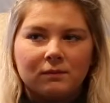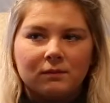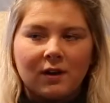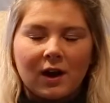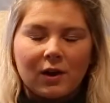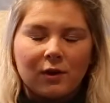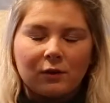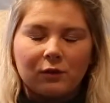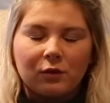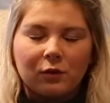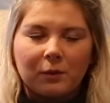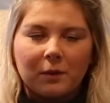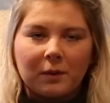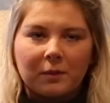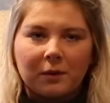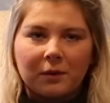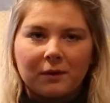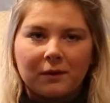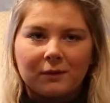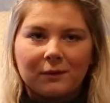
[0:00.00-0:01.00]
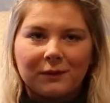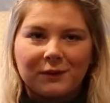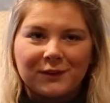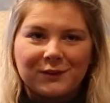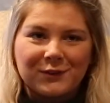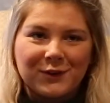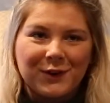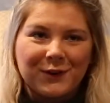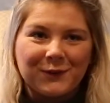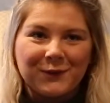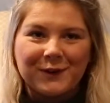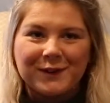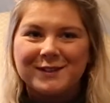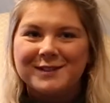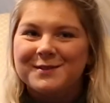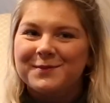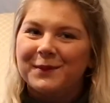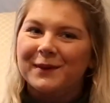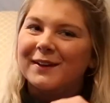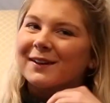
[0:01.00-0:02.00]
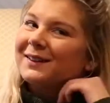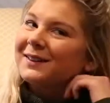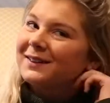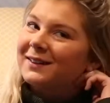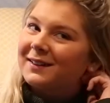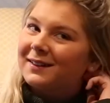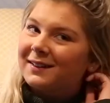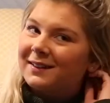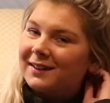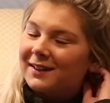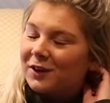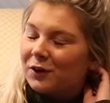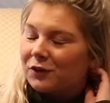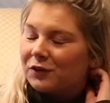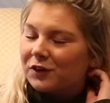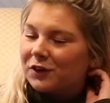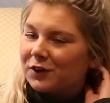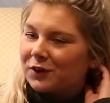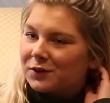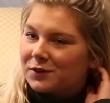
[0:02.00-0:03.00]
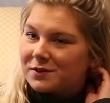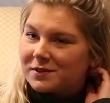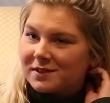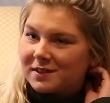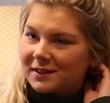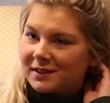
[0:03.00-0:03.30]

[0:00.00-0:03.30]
I don't even remember what the drug was, but he overdosed.